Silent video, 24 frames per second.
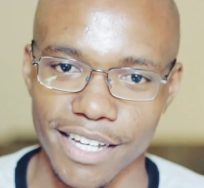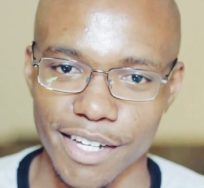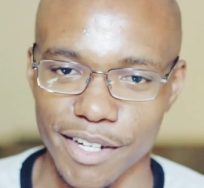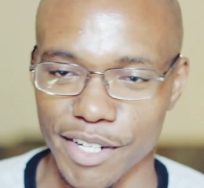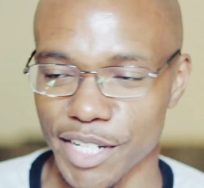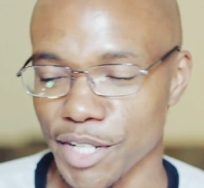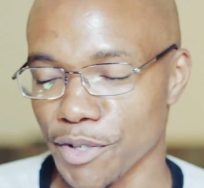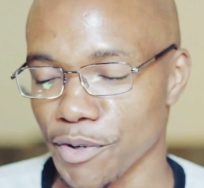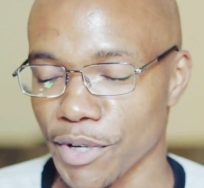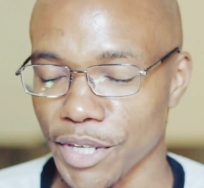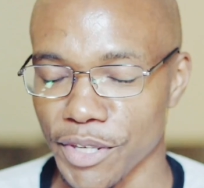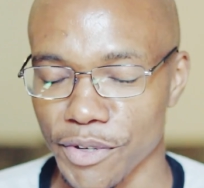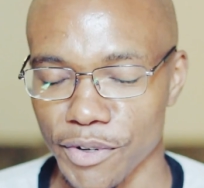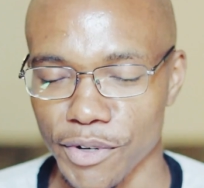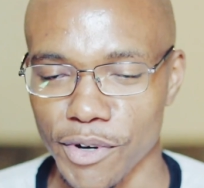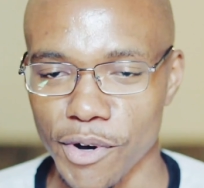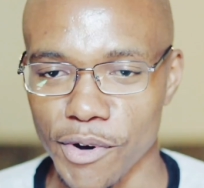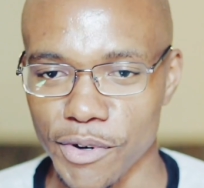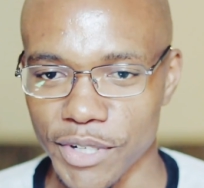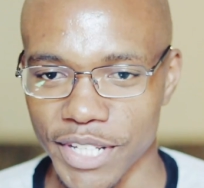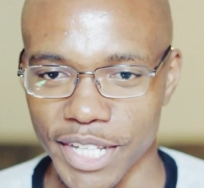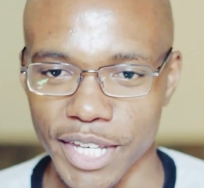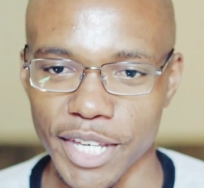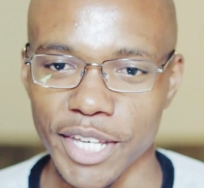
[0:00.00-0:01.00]
And when you
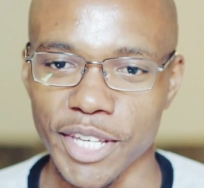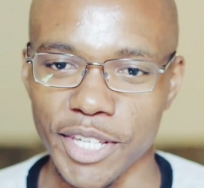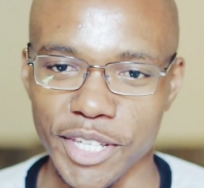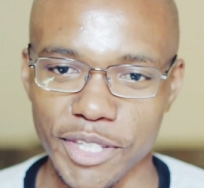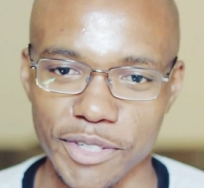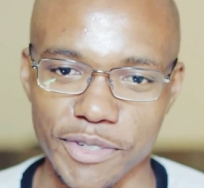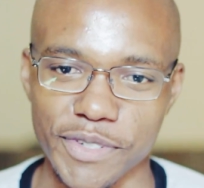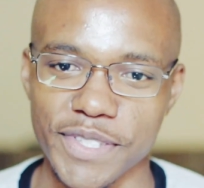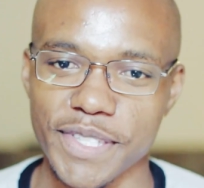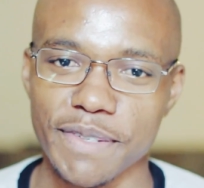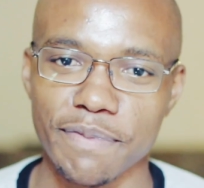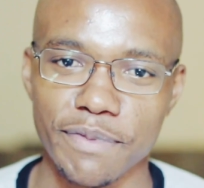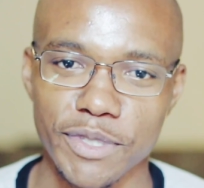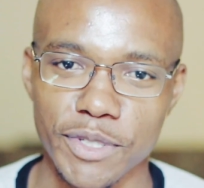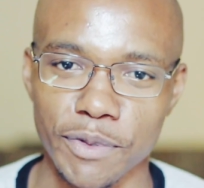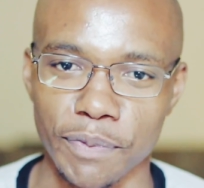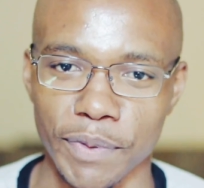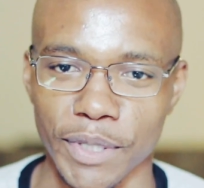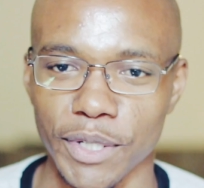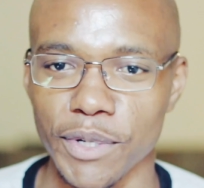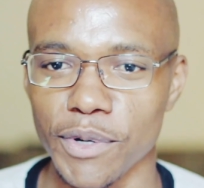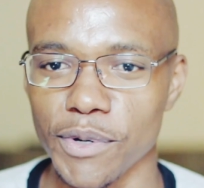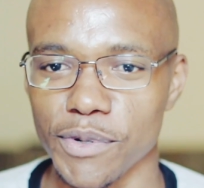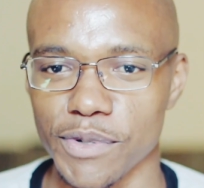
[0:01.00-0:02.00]
go there, you seem to
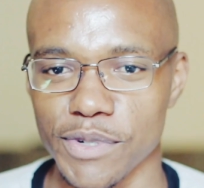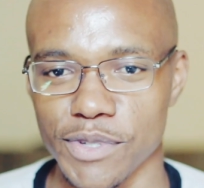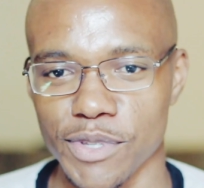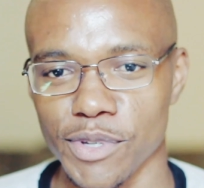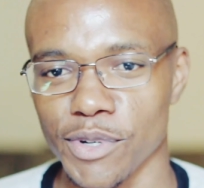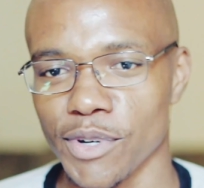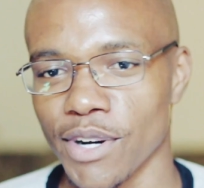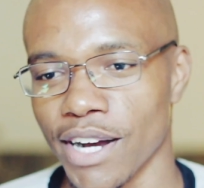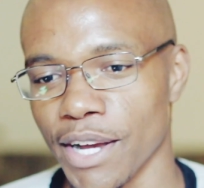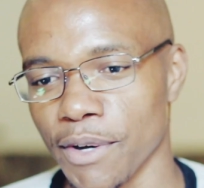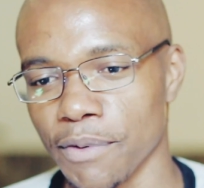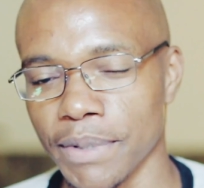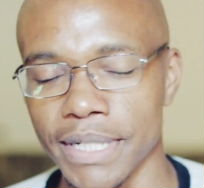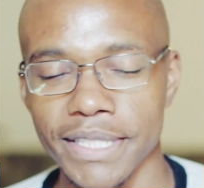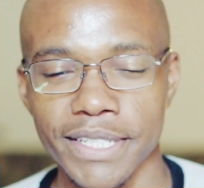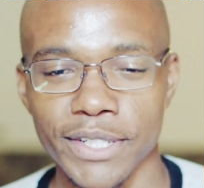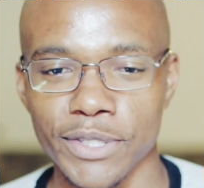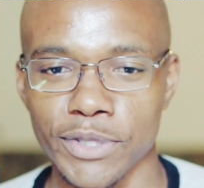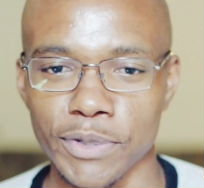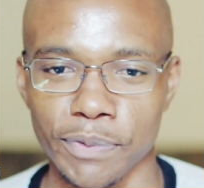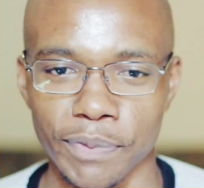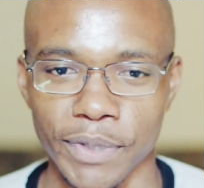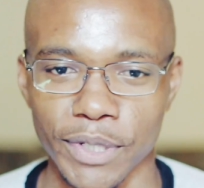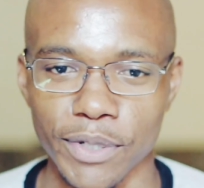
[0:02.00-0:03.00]
be cool. So I
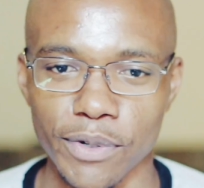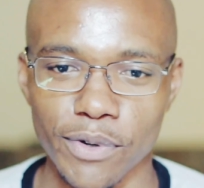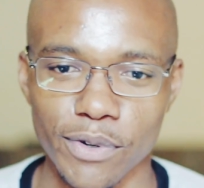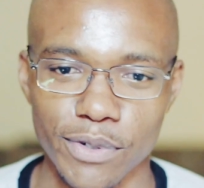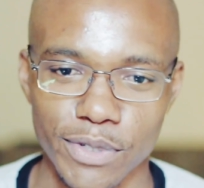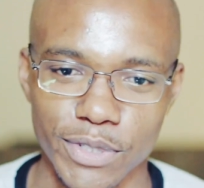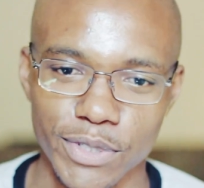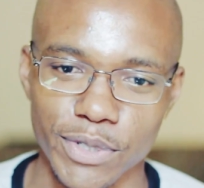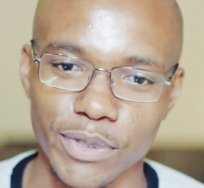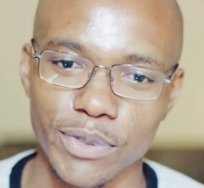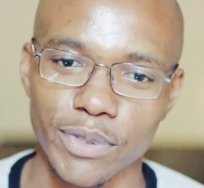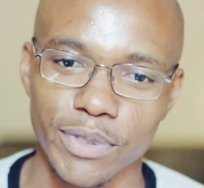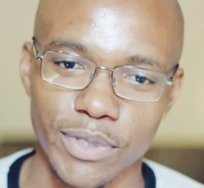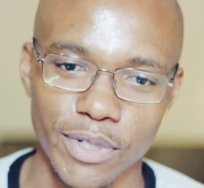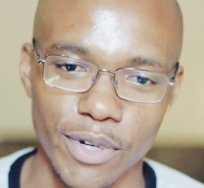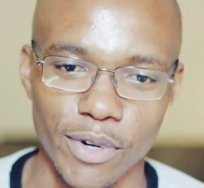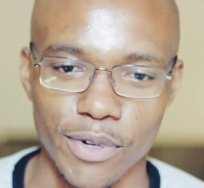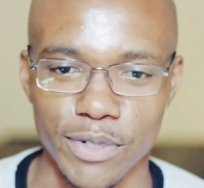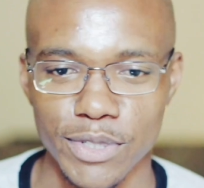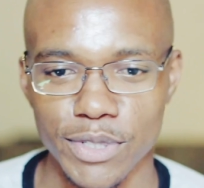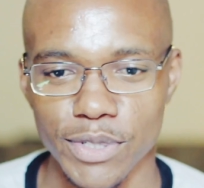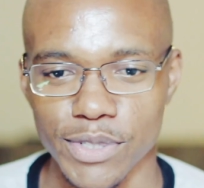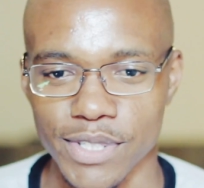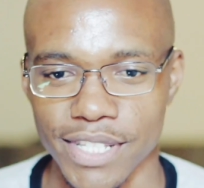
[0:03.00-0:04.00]
wanted to be cool to
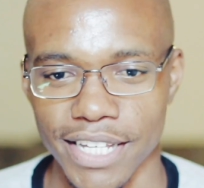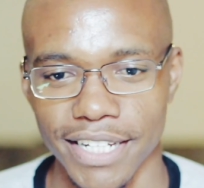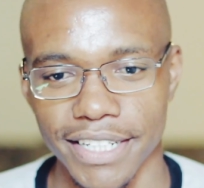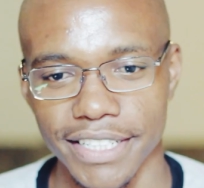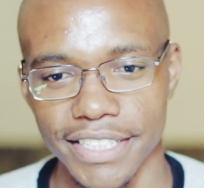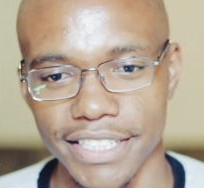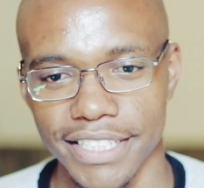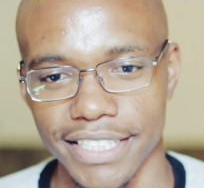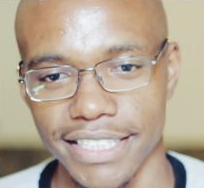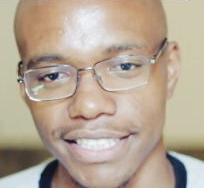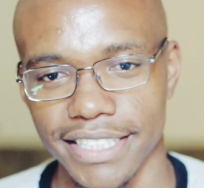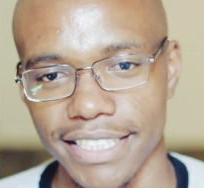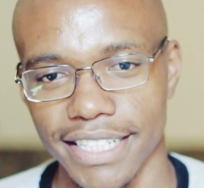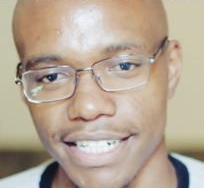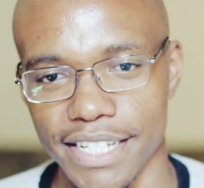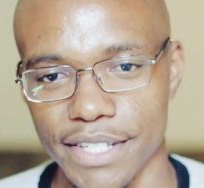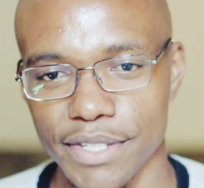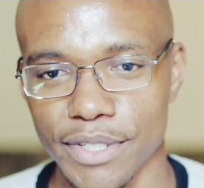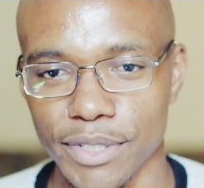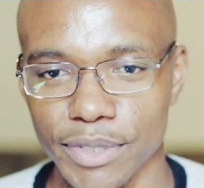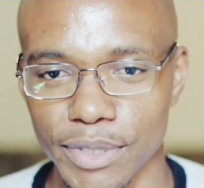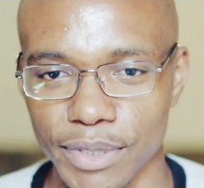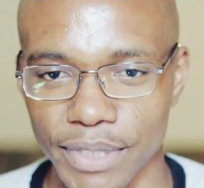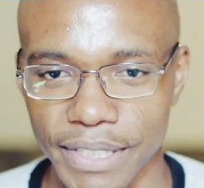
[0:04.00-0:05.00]
go to Salesian High
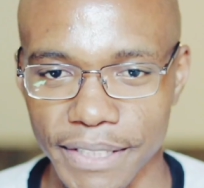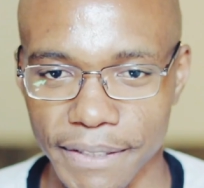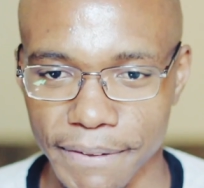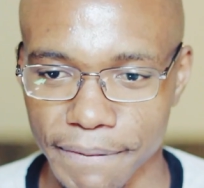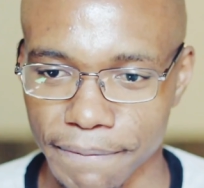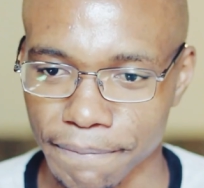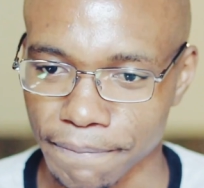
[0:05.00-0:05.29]
School.